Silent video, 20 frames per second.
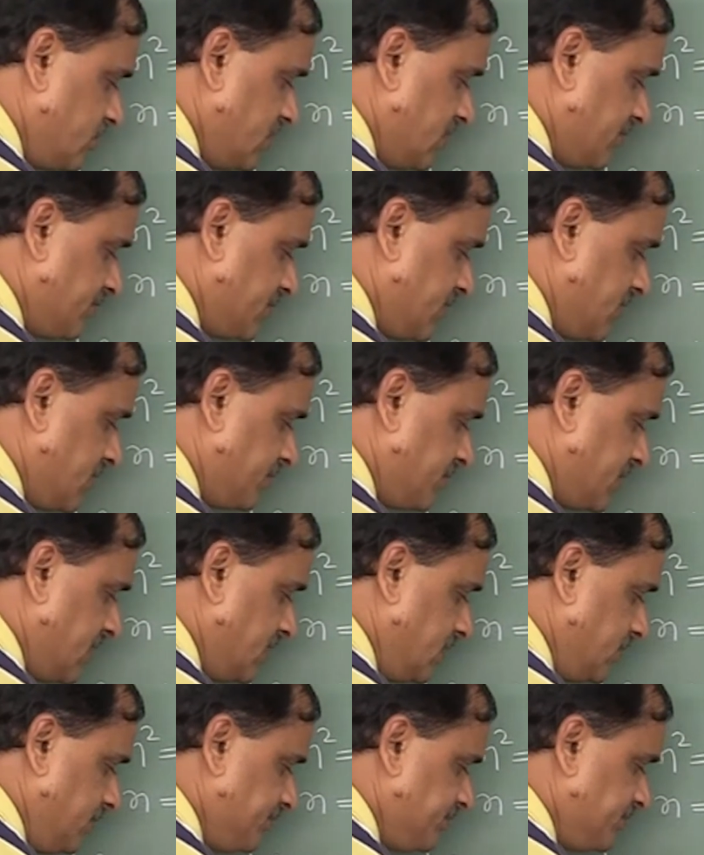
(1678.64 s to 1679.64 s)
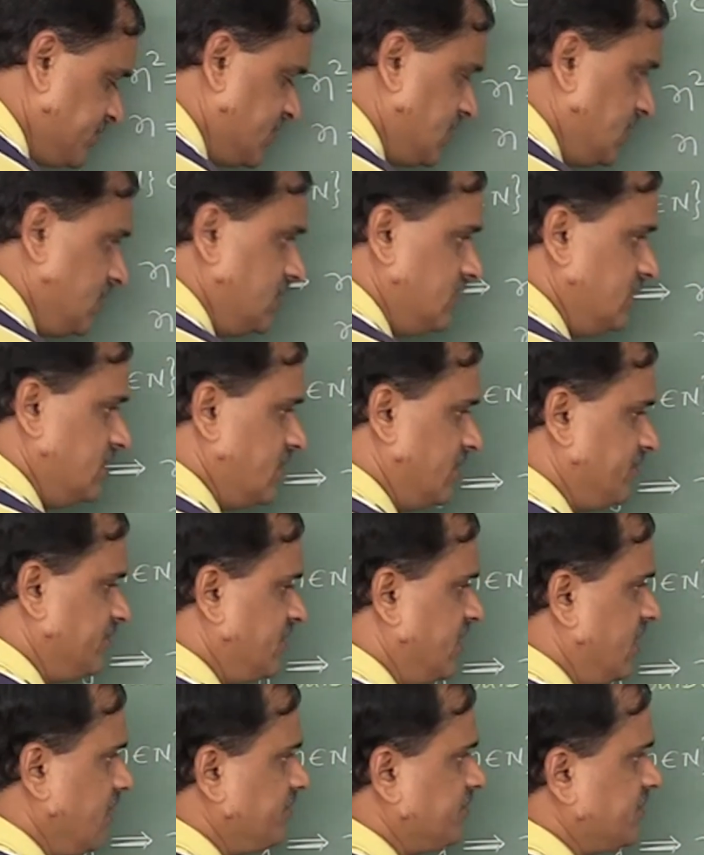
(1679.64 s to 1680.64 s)
f of n.
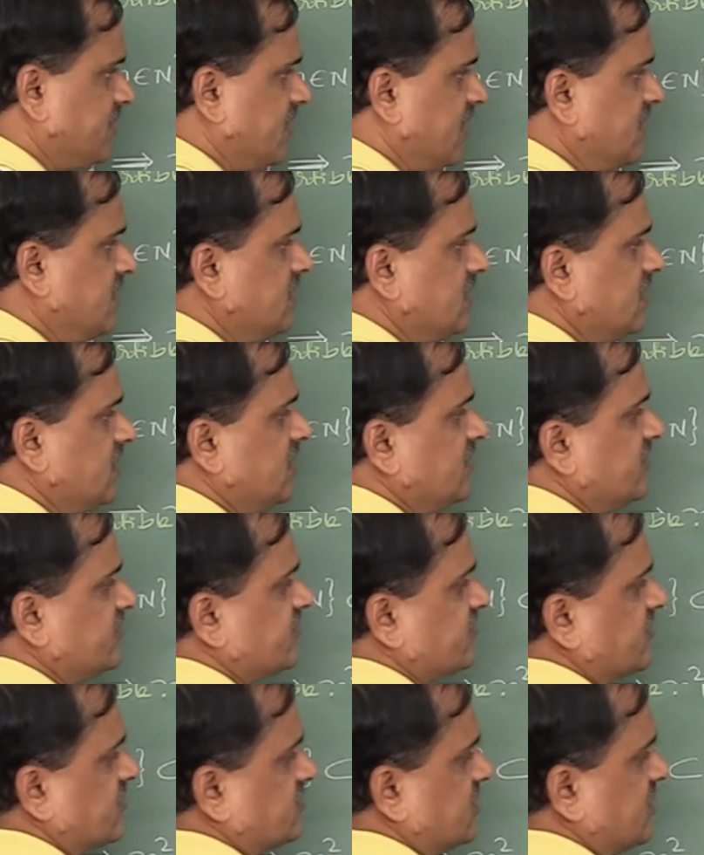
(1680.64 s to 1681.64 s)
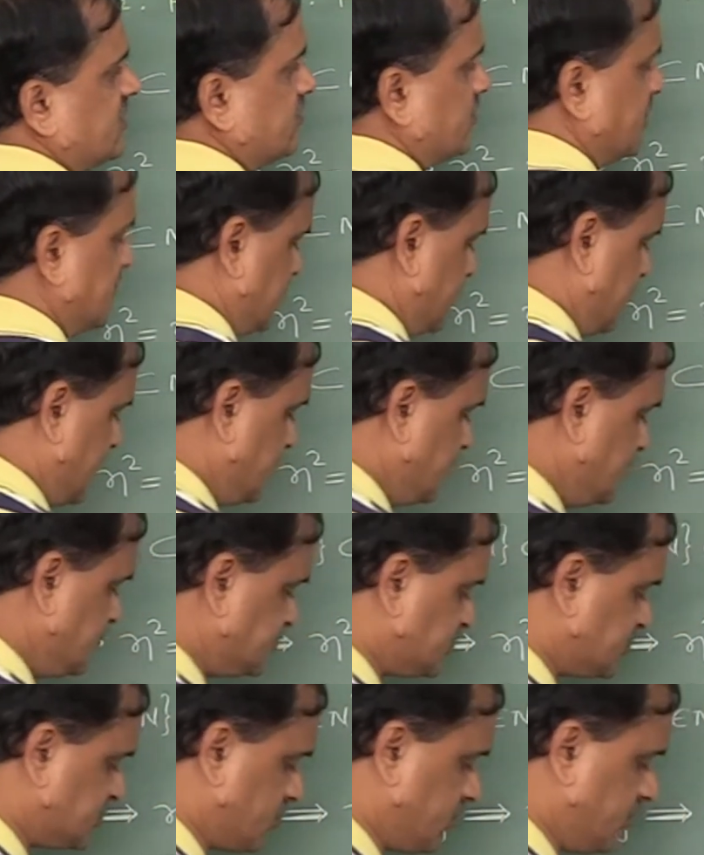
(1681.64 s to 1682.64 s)
F of n is nothing but
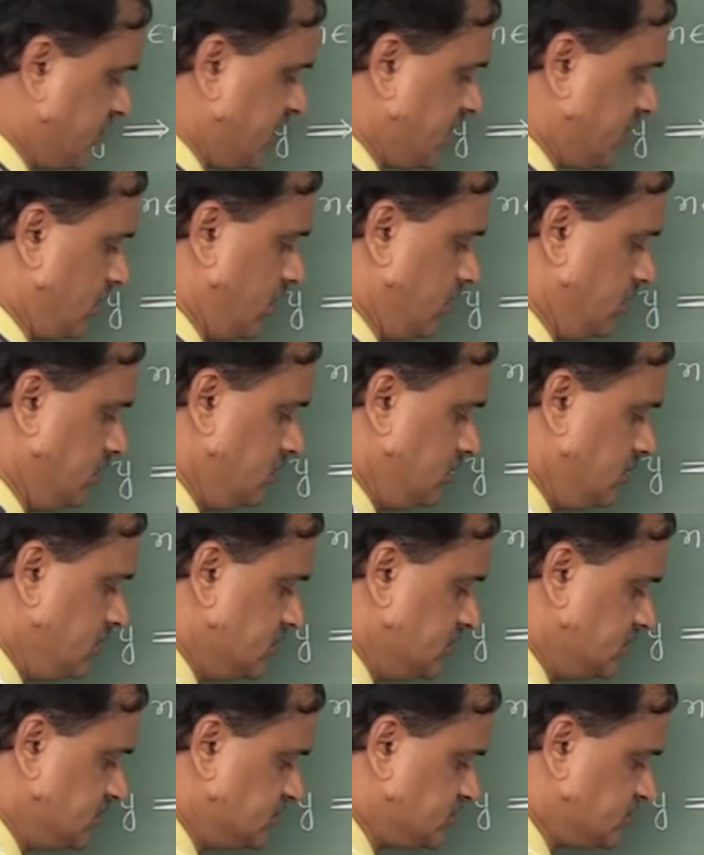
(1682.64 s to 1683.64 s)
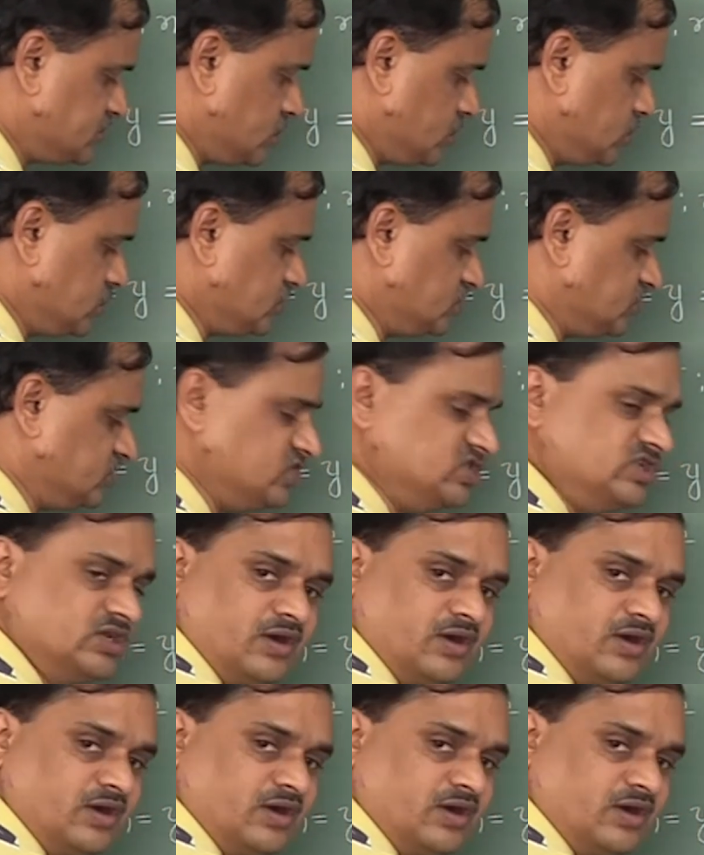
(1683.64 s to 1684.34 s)
n square, So g